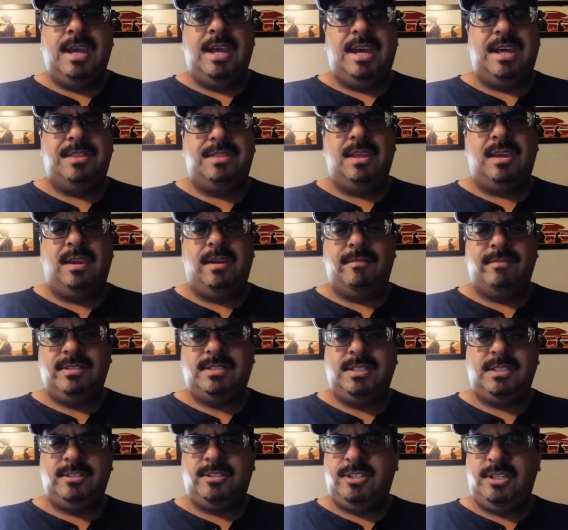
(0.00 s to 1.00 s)
I think ever
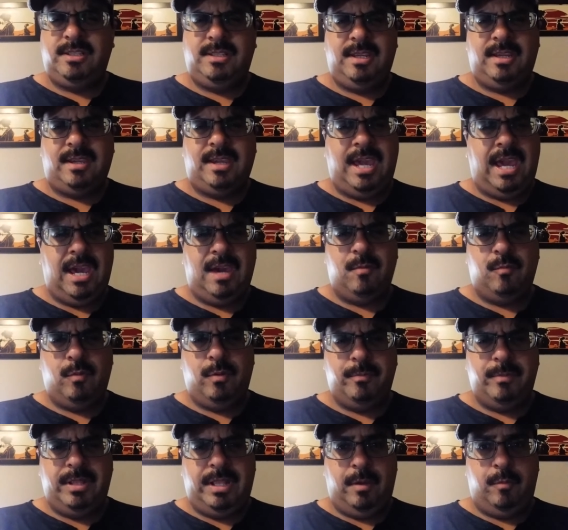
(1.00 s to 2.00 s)
since she did
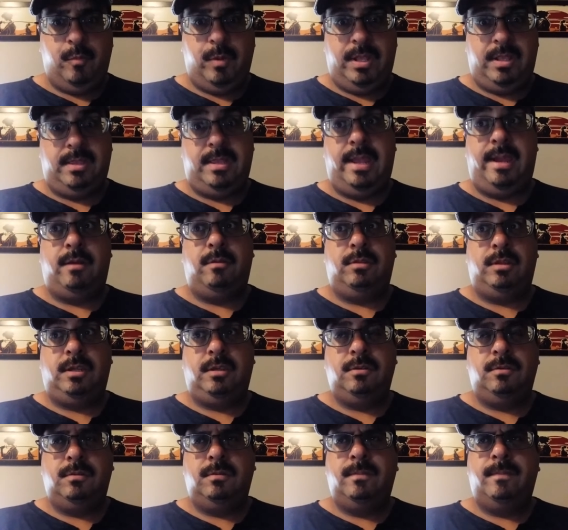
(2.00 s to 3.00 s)
Catwoman, it went
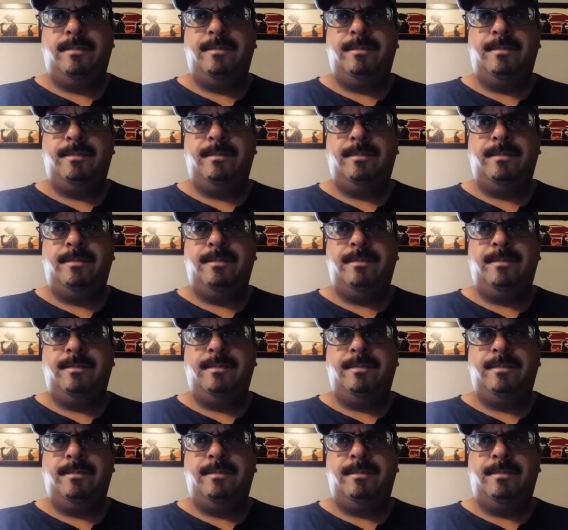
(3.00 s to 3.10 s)
downhill.